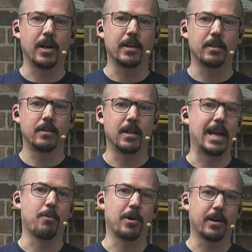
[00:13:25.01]
on the
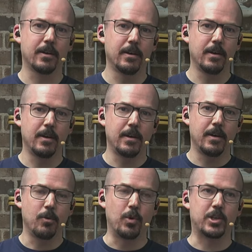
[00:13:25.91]
network,
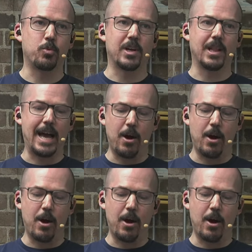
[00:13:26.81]
which would exactly.